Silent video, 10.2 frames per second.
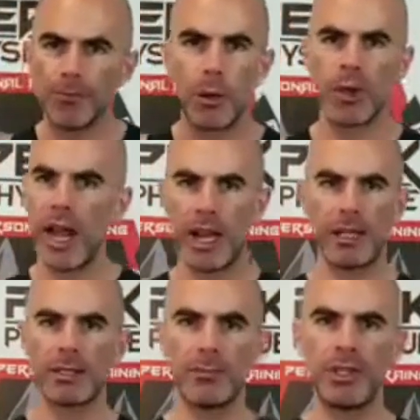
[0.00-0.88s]
We're not on
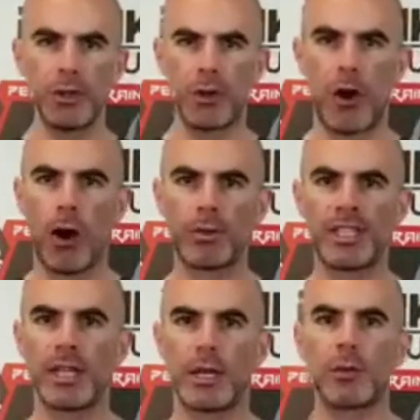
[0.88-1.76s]
some zero carb
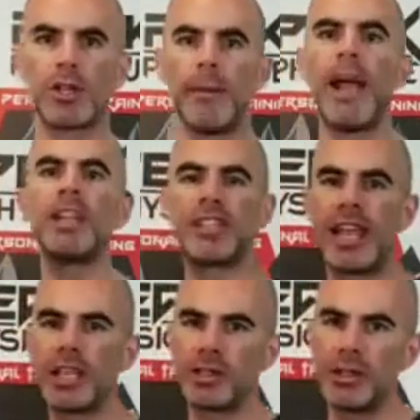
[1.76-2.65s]
shit, because we're talking about
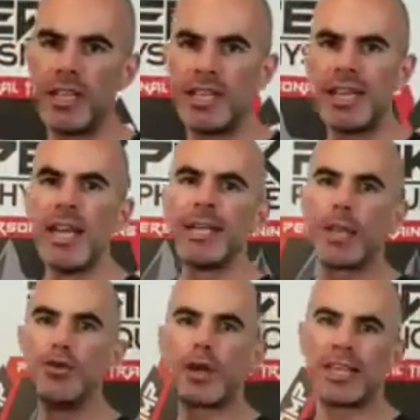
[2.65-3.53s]
educational eating that
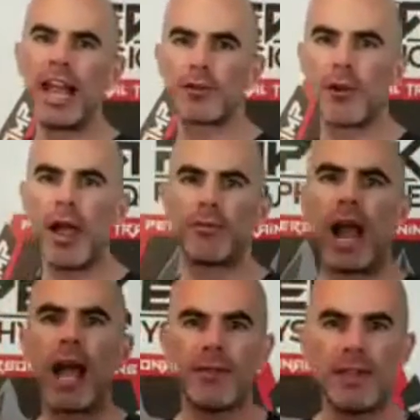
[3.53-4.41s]
you can last forever.
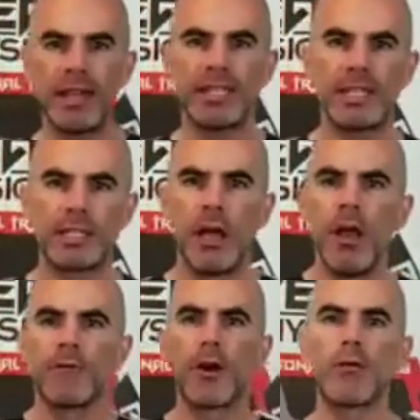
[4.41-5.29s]
I've eaten like this
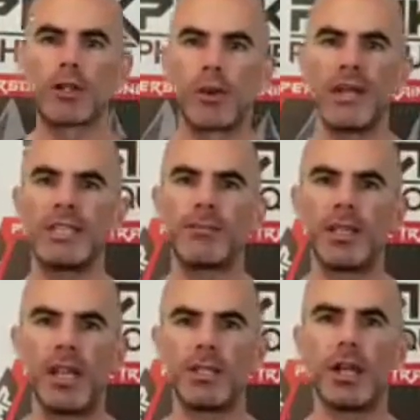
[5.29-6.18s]
for over
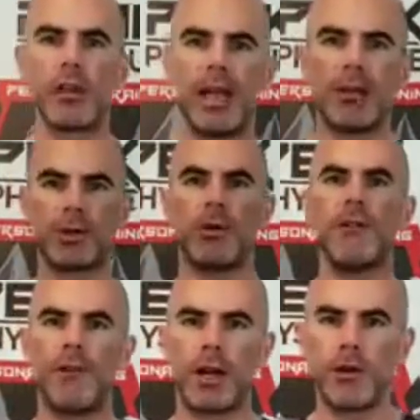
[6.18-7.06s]
twenty-something years. Look at me. I'm totally
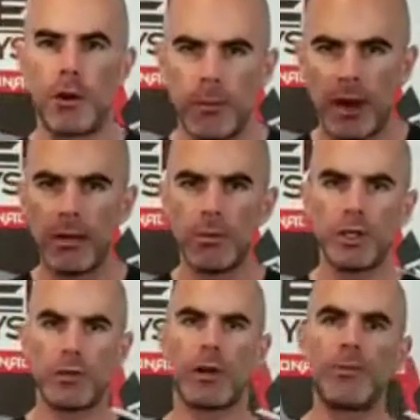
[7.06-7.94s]
fucking normal, right? Wouldn't
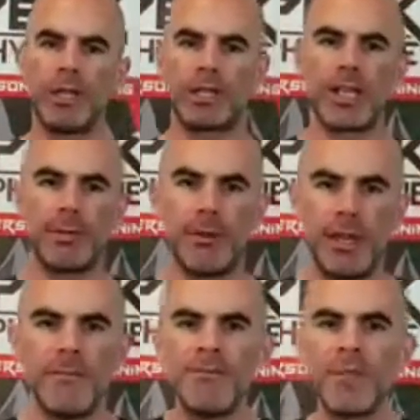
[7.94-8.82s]
you want to be just like
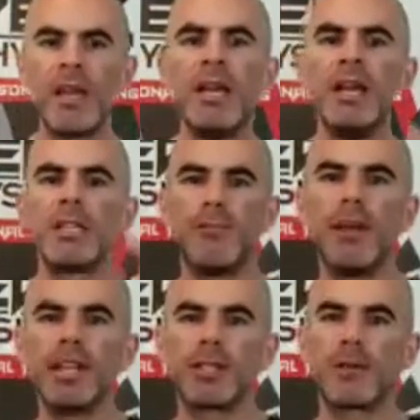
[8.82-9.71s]
me?
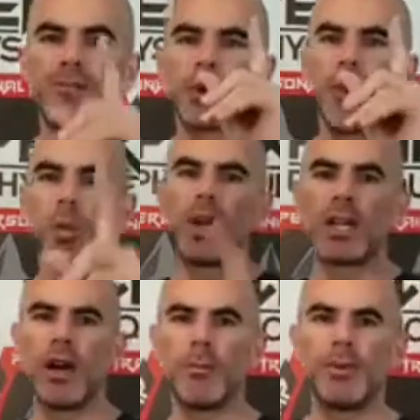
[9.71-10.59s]
Spinach, one
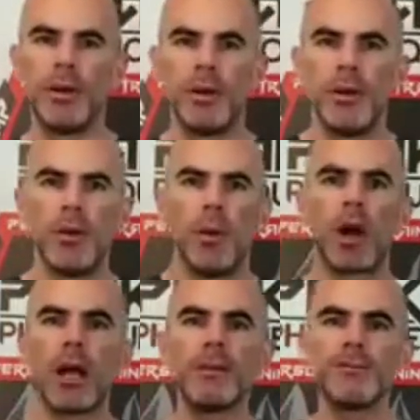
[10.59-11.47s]
cup. One
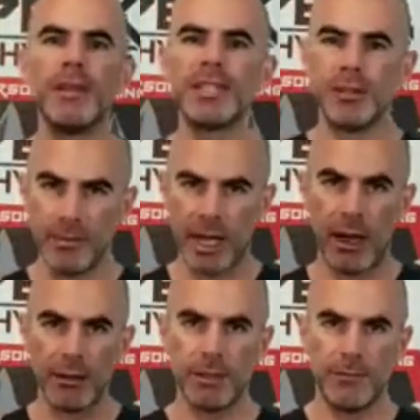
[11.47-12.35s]
cup of spinach, you know how many
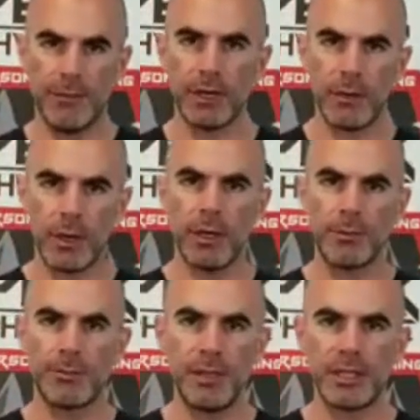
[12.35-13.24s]
calories in fucking one cup of
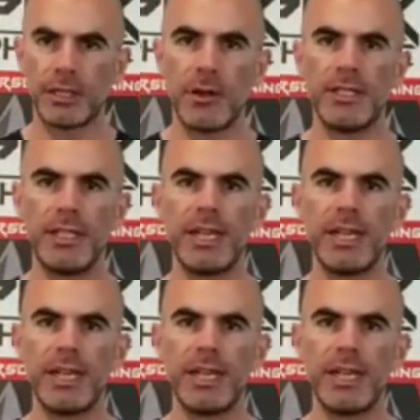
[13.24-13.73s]
spinach? It's crazy.